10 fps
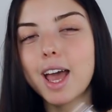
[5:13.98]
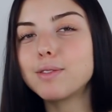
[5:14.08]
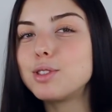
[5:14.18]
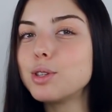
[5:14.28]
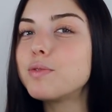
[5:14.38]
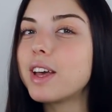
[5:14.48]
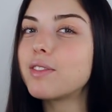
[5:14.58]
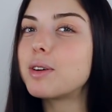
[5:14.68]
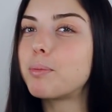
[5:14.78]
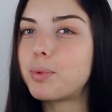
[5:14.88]
I have two
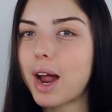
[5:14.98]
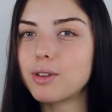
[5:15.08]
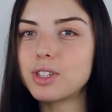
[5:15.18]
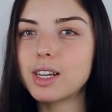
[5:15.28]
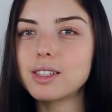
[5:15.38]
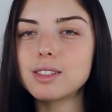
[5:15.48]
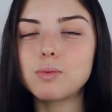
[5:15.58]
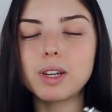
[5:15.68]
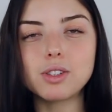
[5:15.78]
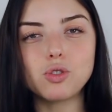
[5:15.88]
favorite brow
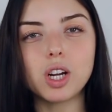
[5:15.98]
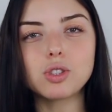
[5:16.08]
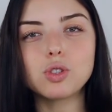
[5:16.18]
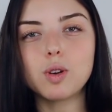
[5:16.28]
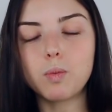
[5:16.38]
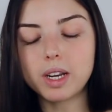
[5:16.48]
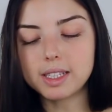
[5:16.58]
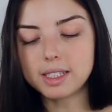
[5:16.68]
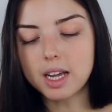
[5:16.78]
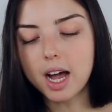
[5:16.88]
gels. One is drugstore and one
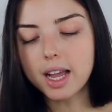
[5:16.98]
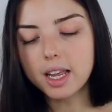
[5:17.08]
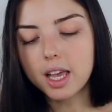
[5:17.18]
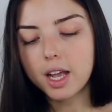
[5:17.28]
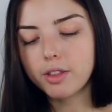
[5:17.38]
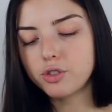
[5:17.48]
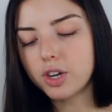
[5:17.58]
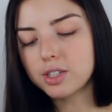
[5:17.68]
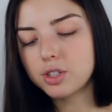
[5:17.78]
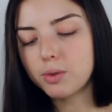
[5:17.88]
is not. The
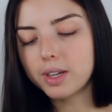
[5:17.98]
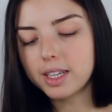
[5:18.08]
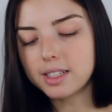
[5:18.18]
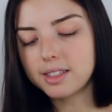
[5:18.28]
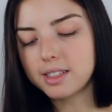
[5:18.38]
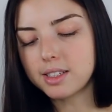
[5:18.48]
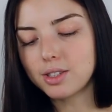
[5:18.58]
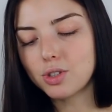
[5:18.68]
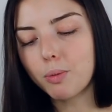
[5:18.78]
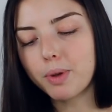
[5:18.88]
drugstore one is this
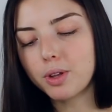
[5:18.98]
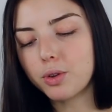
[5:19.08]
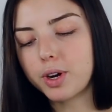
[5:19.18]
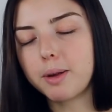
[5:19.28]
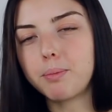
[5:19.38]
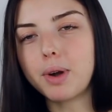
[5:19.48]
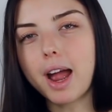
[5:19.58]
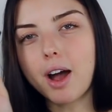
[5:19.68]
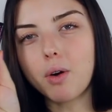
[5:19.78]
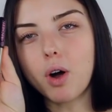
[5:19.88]
Soap and Glory
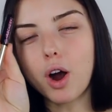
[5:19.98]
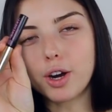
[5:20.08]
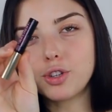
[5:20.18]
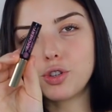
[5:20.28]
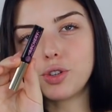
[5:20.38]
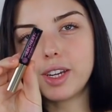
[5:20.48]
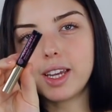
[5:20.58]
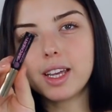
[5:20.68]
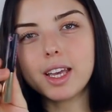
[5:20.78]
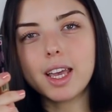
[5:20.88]
Brow
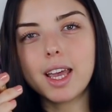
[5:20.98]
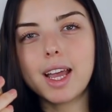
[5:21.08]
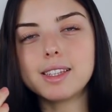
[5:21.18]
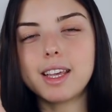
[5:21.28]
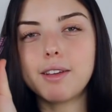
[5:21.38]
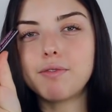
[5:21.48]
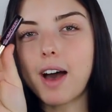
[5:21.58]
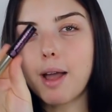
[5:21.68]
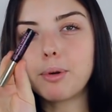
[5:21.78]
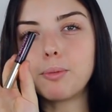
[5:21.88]
Archery. It's a
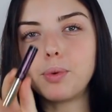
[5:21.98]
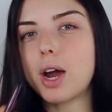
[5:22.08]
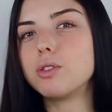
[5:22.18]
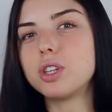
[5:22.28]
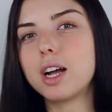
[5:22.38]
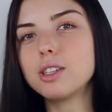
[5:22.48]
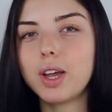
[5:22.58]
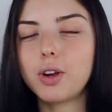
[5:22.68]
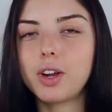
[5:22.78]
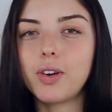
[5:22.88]
fiber brow gel.
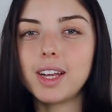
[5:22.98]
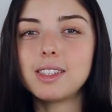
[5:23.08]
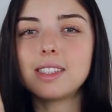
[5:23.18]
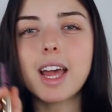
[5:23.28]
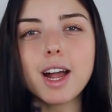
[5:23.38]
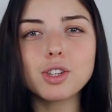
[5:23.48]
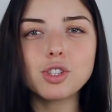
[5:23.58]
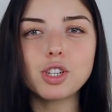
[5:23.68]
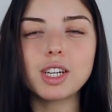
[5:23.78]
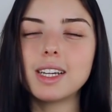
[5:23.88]
It creates
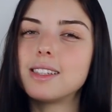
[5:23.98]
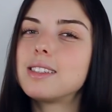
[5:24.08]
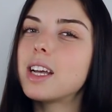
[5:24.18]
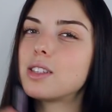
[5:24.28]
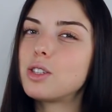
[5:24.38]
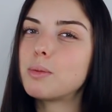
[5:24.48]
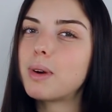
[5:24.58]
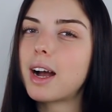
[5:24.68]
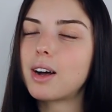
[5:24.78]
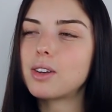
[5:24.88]
texture, it sets your
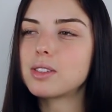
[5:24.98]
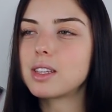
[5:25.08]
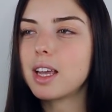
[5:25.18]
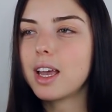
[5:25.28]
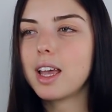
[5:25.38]
brows,